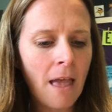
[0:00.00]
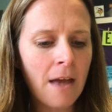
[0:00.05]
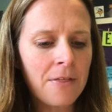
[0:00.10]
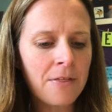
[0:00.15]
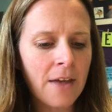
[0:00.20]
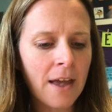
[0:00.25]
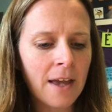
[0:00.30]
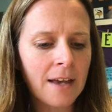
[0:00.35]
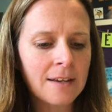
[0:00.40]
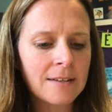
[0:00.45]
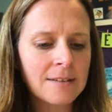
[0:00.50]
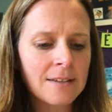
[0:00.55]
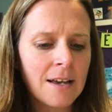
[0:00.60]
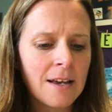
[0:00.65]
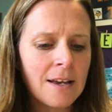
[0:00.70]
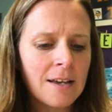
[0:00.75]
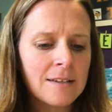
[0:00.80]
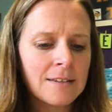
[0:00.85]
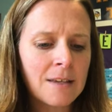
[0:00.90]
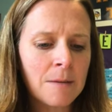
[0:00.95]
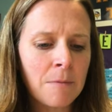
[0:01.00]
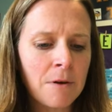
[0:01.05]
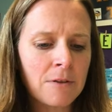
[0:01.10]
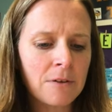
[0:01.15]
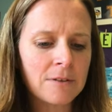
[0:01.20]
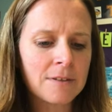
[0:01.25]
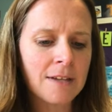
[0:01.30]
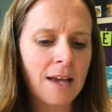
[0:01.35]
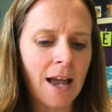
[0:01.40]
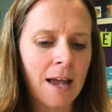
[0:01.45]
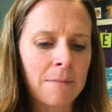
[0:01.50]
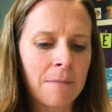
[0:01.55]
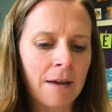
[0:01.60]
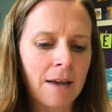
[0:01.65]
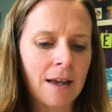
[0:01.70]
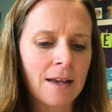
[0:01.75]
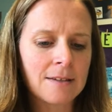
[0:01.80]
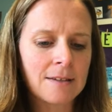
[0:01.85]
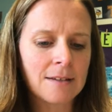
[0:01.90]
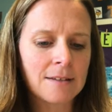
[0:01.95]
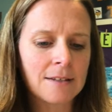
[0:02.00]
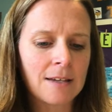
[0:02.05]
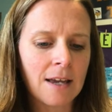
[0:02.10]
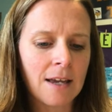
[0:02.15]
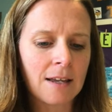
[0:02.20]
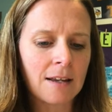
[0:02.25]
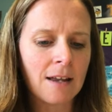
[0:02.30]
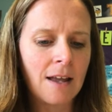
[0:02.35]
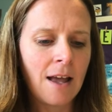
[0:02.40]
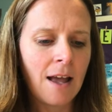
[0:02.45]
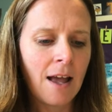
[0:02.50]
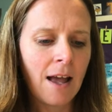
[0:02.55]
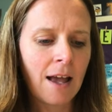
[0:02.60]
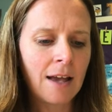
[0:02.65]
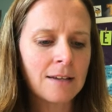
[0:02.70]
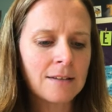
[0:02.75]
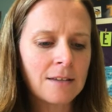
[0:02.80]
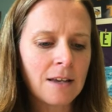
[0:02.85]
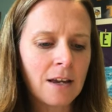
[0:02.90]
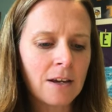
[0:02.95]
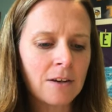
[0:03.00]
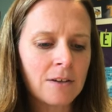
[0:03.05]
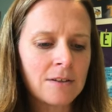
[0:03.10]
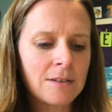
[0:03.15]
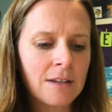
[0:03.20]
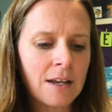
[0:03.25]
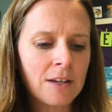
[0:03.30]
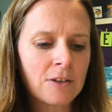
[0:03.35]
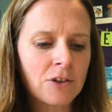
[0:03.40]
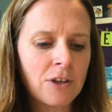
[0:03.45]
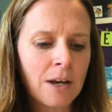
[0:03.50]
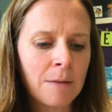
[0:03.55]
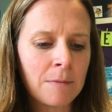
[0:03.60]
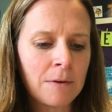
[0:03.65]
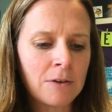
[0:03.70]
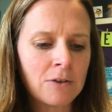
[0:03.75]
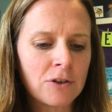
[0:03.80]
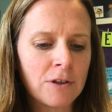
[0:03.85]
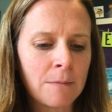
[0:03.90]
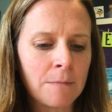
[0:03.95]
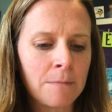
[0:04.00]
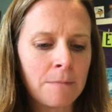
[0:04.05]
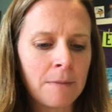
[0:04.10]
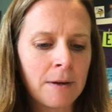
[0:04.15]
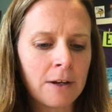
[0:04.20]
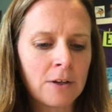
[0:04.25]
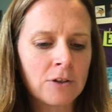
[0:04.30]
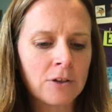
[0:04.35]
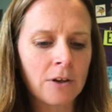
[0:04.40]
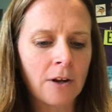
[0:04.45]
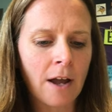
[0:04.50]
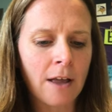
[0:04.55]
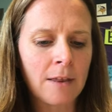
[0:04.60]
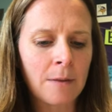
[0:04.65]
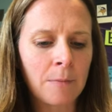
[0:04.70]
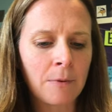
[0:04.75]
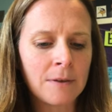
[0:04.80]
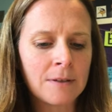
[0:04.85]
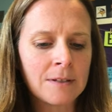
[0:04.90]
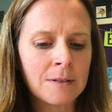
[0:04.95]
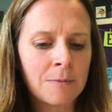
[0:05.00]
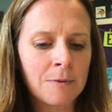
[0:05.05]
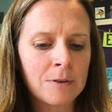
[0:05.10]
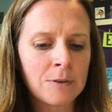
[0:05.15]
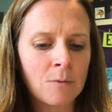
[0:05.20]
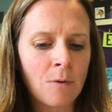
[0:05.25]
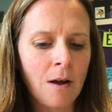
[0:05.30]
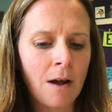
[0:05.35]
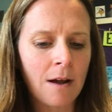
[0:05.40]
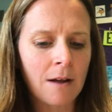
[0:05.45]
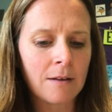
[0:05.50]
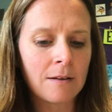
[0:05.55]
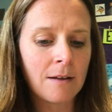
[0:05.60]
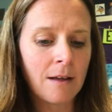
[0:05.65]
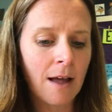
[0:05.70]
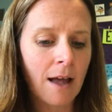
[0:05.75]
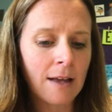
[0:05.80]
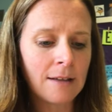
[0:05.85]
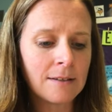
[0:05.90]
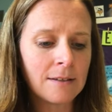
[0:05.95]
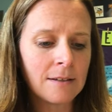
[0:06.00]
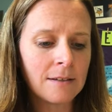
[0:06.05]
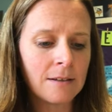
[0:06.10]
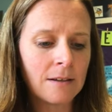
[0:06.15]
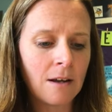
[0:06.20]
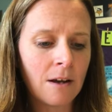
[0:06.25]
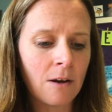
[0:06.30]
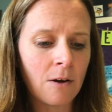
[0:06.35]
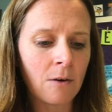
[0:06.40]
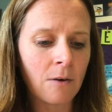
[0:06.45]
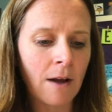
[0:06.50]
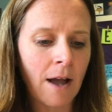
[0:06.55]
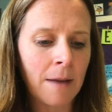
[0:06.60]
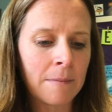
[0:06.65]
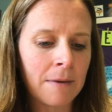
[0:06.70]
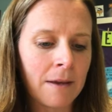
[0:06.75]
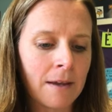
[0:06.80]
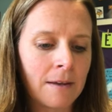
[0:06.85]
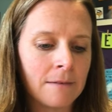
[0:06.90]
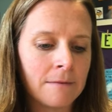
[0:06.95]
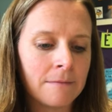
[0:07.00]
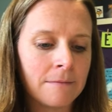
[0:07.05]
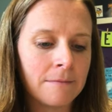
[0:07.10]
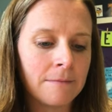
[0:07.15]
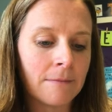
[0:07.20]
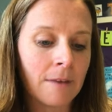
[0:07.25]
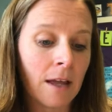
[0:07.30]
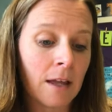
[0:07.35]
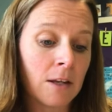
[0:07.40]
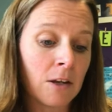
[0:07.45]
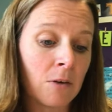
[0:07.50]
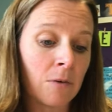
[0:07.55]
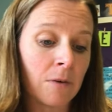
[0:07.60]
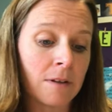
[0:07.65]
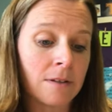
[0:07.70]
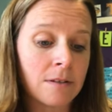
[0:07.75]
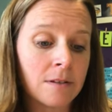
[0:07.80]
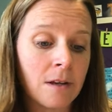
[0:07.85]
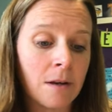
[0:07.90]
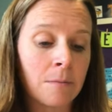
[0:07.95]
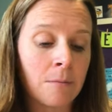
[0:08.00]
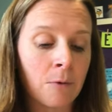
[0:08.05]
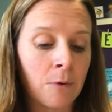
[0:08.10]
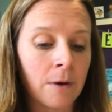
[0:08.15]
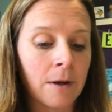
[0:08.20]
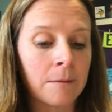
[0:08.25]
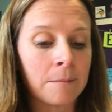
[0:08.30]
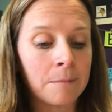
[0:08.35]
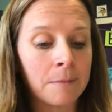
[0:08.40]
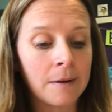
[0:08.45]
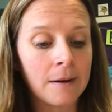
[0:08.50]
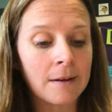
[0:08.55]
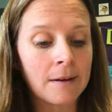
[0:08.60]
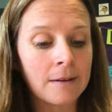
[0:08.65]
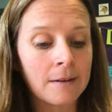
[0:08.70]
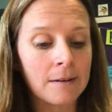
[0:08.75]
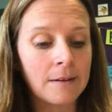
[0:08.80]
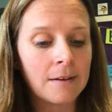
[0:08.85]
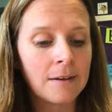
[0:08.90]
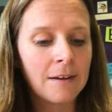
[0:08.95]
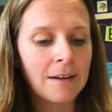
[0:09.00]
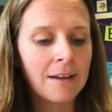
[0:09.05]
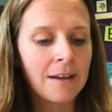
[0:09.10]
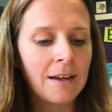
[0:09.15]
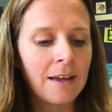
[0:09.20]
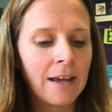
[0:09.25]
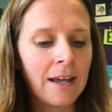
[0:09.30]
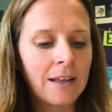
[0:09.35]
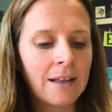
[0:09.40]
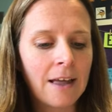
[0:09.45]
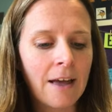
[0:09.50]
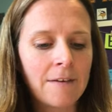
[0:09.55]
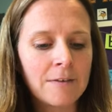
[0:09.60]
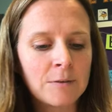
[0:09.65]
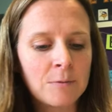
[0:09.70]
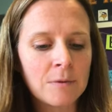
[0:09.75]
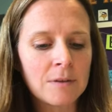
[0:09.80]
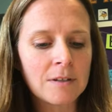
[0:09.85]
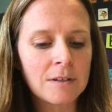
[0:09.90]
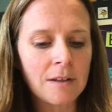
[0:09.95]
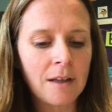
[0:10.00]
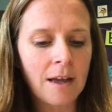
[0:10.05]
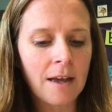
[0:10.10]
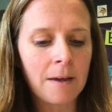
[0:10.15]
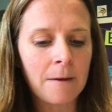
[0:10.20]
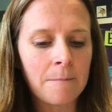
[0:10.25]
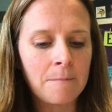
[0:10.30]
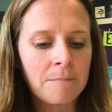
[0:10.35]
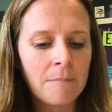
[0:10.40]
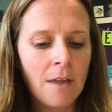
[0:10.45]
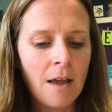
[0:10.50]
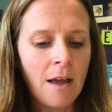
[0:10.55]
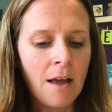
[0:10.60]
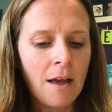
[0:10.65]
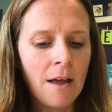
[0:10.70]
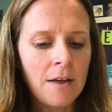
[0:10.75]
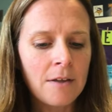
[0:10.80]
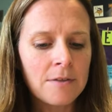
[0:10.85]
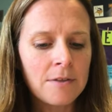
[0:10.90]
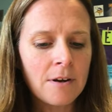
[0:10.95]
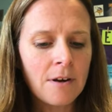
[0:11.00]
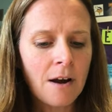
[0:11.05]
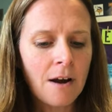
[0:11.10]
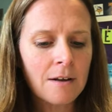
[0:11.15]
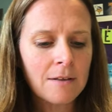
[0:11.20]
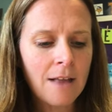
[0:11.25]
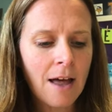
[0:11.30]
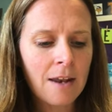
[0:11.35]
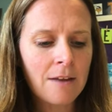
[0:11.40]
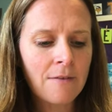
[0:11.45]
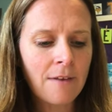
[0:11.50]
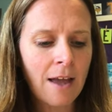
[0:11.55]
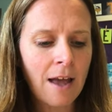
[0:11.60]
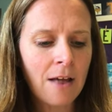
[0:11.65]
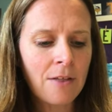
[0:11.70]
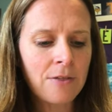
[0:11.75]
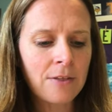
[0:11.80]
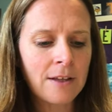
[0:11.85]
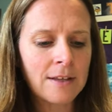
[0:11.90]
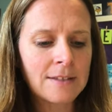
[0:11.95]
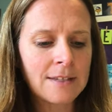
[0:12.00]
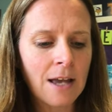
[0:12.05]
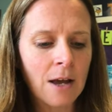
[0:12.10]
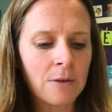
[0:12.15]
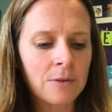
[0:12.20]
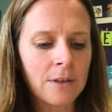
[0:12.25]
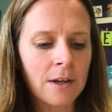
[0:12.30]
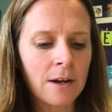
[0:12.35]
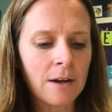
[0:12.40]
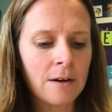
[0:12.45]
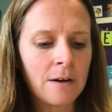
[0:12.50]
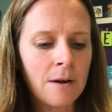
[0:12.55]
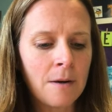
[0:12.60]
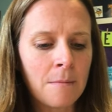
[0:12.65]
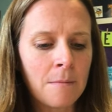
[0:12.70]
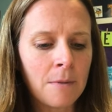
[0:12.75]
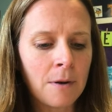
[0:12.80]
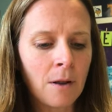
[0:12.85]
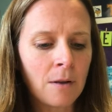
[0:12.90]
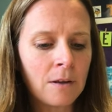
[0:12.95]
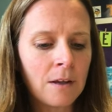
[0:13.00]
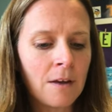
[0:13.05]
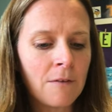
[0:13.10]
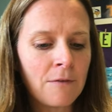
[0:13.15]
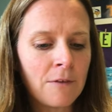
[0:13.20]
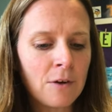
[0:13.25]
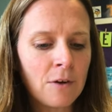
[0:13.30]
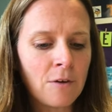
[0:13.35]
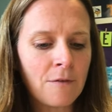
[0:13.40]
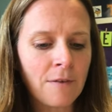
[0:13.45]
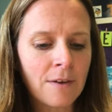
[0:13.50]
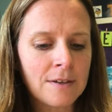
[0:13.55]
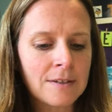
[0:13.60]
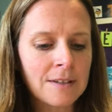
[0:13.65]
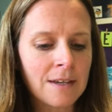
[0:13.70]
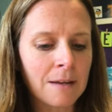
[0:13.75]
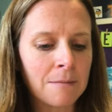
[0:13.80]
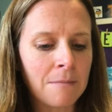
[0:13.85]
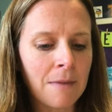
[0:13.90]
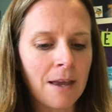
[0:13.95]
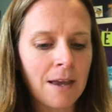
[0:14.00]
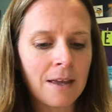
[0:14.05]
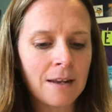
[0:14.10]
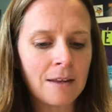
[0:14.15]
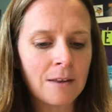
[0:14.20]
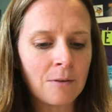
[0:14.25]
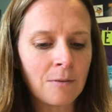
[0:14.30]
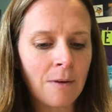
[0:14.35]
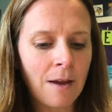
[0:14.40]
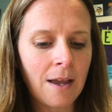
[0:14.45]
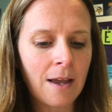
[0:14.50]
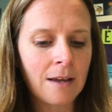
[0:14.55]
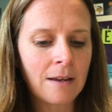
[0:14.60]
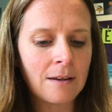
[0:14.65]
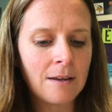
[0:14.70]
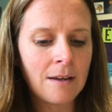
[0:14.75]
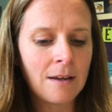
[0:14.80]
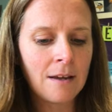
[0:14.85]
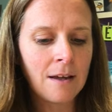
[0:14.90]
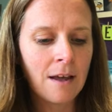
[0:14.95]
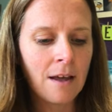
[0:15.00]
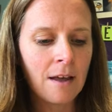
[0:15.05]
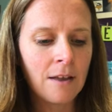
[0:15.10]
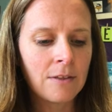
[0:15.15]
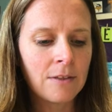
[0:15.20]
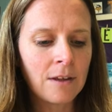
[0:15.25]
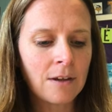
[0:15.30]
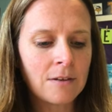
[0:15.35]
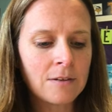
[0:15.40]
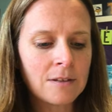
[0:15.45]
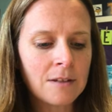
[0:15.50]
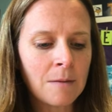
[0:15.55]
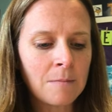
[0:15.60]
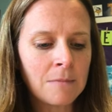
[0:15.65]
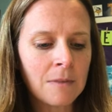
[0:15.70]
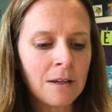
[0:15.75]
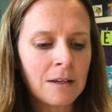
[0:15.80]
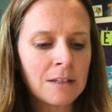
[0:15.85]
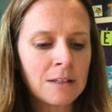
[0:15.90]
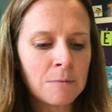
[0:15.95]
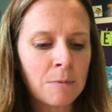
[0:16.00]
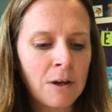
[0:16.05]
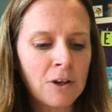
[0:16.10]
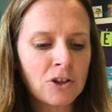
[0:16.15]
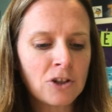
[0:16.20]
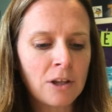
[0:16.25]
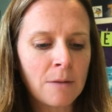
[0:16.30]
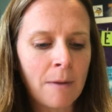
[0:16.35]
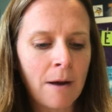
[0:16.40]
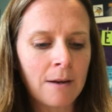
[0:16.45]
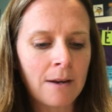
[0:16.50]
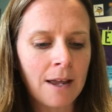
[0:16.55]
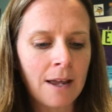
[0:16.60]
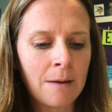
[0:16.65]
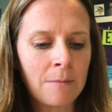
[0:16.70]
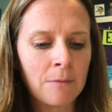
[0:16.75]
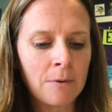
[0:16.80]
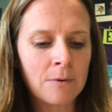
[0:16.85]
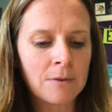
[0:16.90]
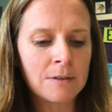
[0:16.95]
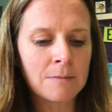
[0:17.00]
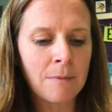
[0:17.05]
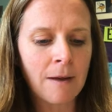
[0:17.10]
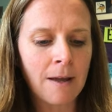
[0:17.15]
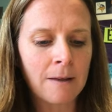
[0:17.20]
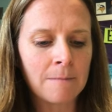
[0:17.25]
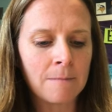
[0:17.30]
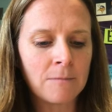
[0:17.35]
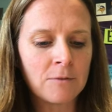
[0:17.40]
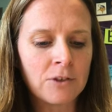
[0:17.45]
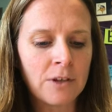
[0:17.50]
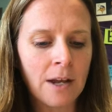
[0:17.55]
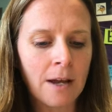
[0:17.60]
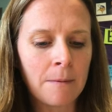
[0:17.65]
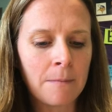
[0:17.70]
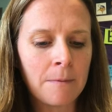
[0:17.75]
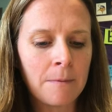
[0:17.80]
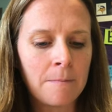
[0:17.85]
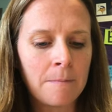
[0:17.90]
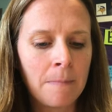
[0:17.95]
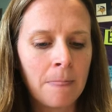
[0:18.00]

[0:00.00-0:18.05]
Thanks. Some other time, I hesitate. I saw your state championship picture on the principal's wall. I didn't know. I mean, I knew at some point, but... He laughs with delight. There are a lot of athletes out there, but only a few of us can make it in the rain. There's something special about Ambrose men, champ.